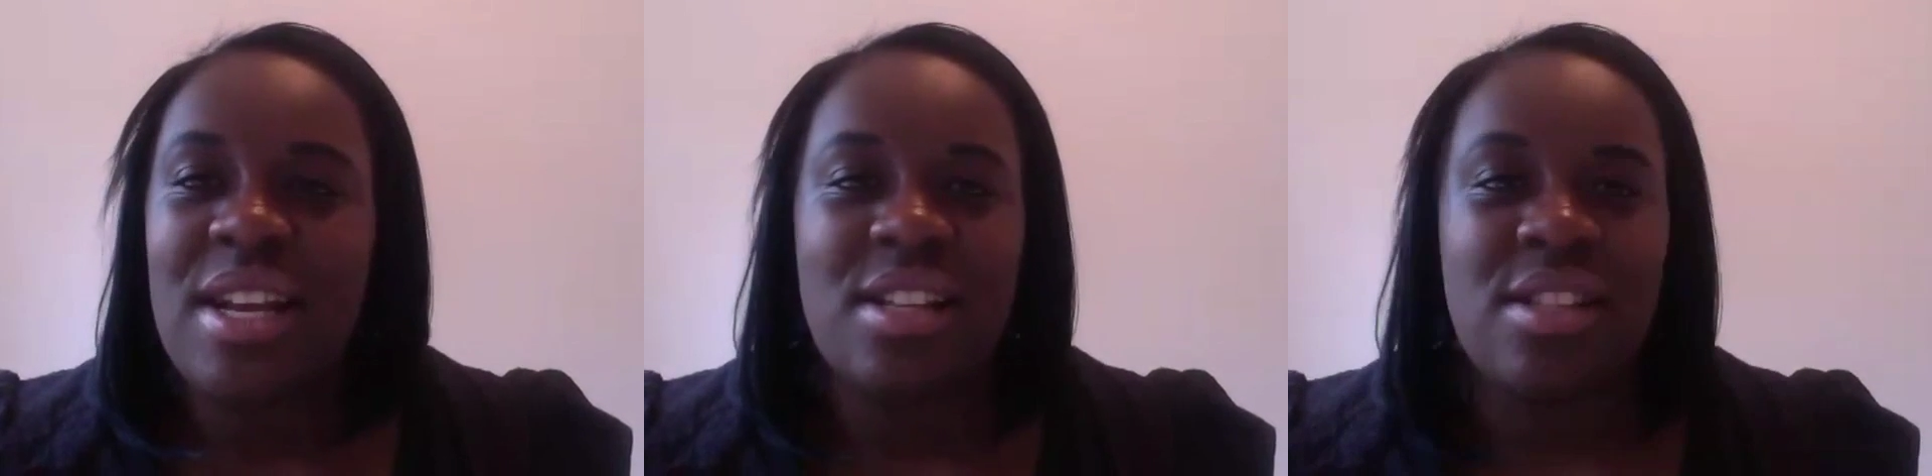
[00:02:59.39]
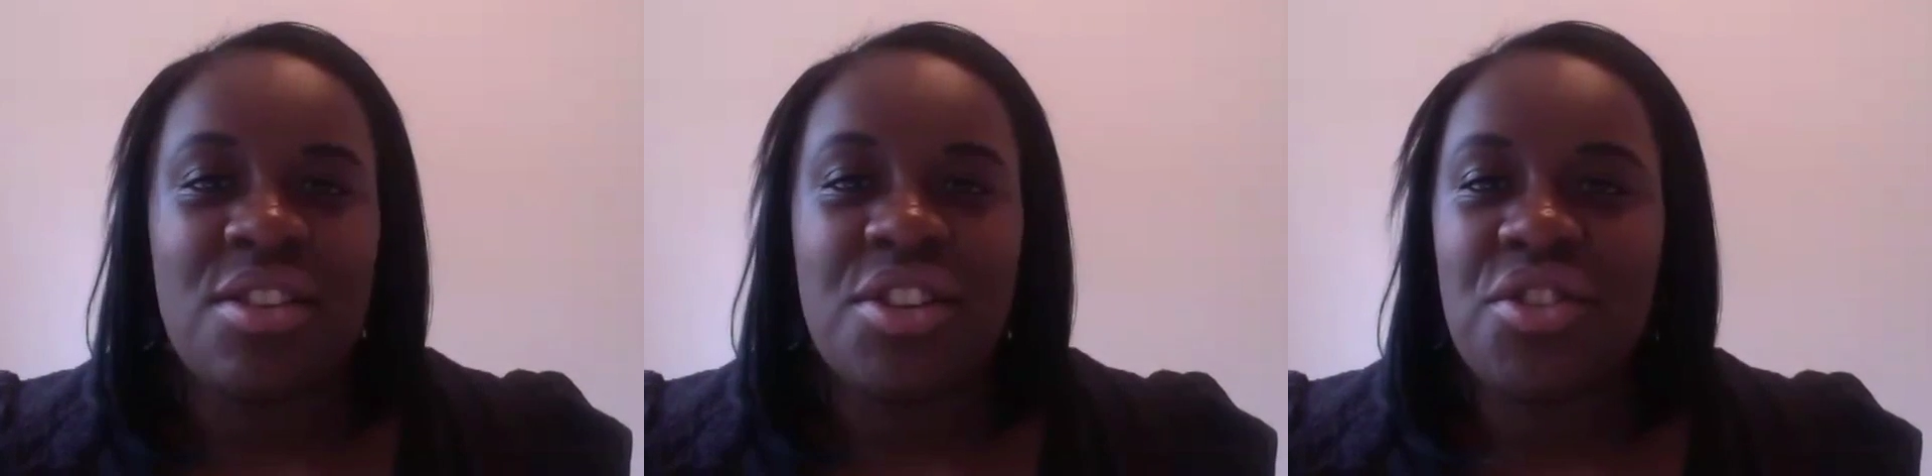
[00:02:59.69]
as
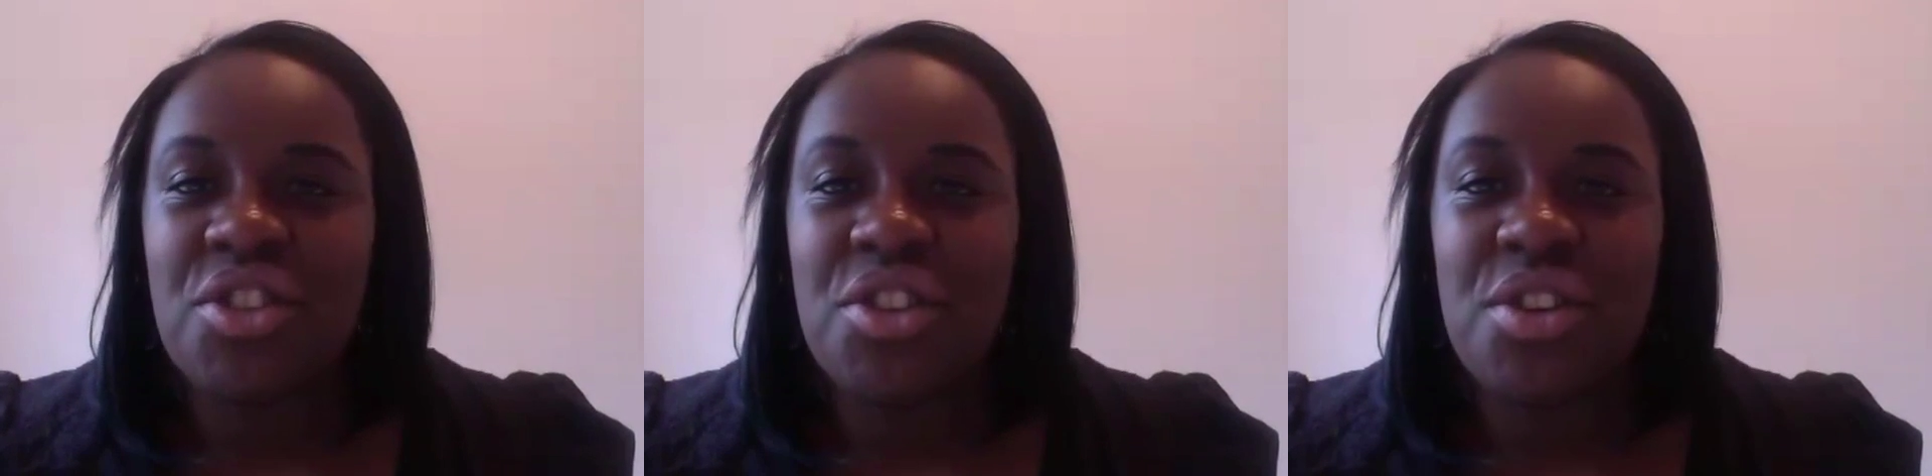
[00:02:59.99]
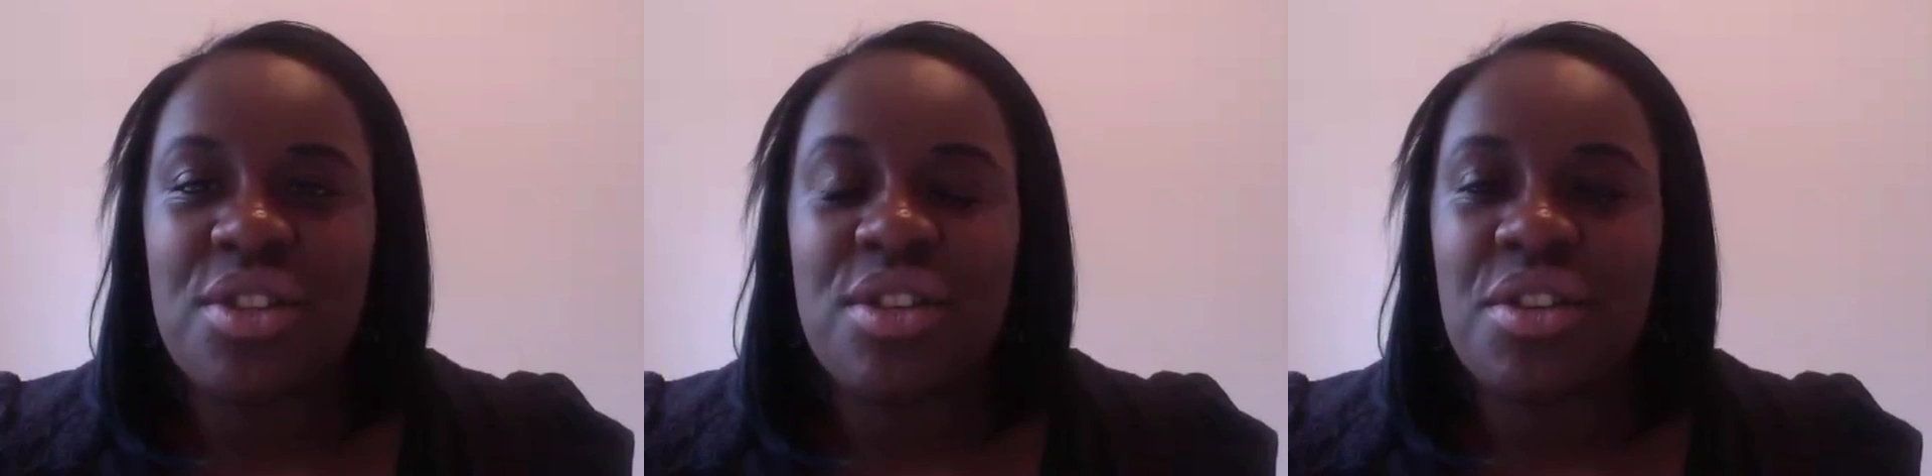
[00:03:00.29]
long as your
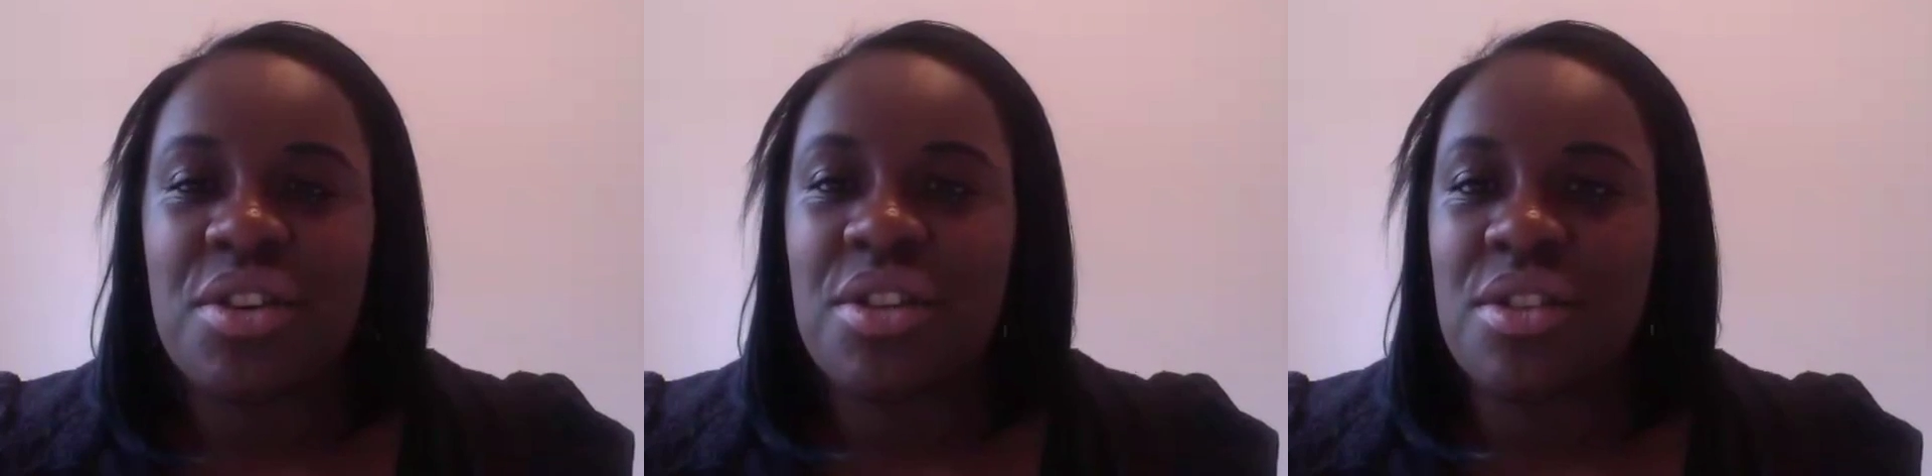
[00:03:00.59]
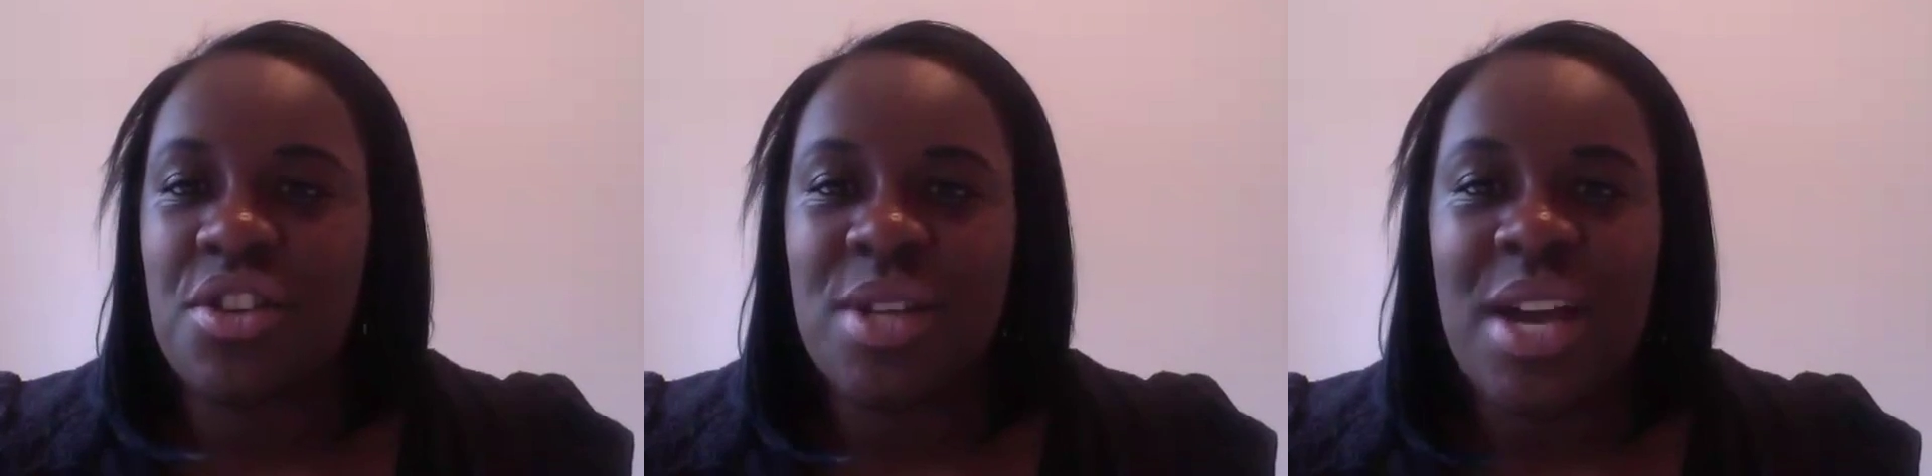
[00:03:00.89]
shoes look good, as
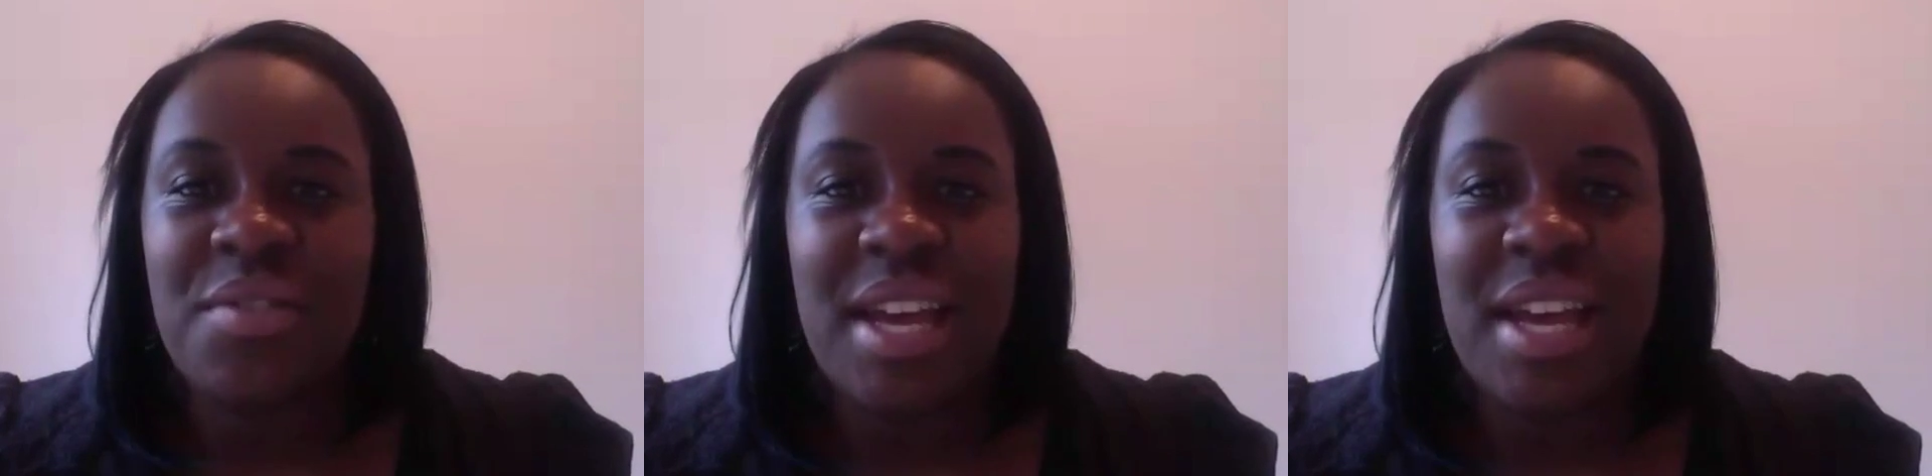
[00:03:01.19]
long as you have your